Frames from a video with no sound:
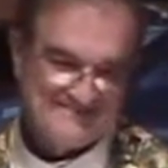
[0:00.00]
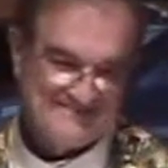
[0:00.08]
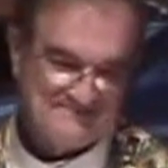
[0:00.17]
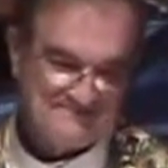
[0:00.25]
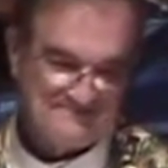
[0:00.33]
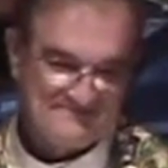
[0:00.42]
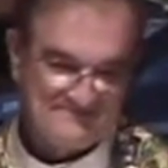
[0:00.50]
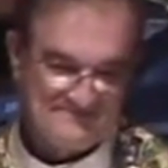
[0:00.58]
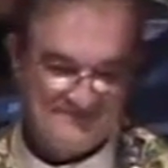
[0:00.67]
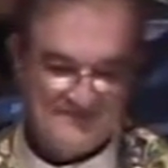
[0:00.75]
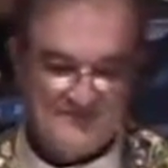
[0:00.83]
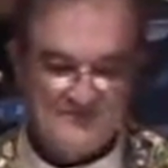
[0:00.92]

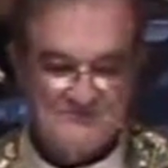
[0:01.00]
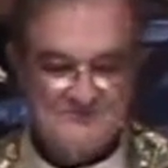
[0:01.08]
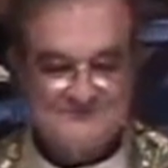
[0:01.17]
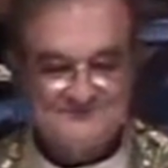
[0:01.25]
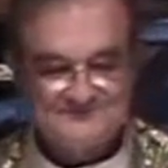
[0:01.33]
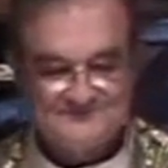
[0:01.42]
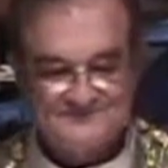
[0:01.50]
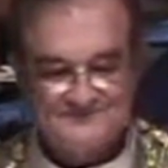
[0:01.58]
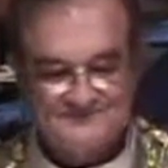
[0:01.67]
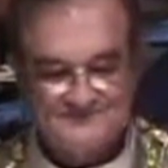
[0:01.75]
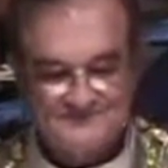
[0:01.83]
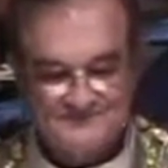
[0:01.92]

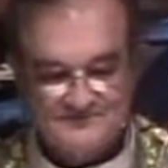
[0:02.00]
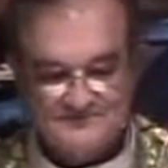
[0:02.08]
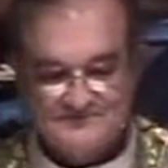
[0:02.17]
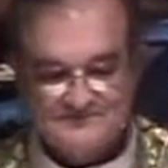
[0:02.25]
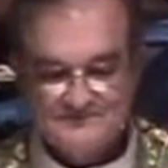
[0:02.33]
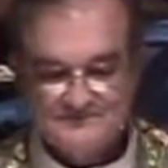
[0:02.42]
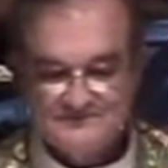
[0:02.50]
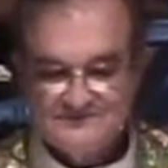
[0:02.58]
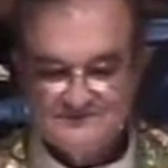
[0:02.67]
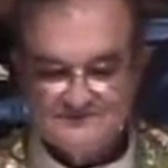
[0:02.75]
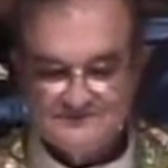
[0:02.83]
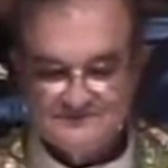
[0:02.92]

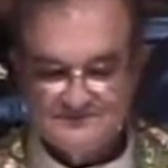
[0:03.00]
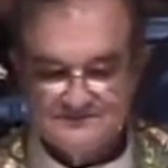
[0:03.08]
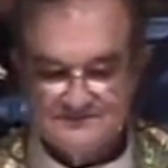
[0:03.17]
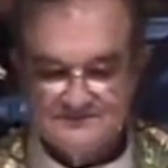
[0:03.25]
(no one is talking)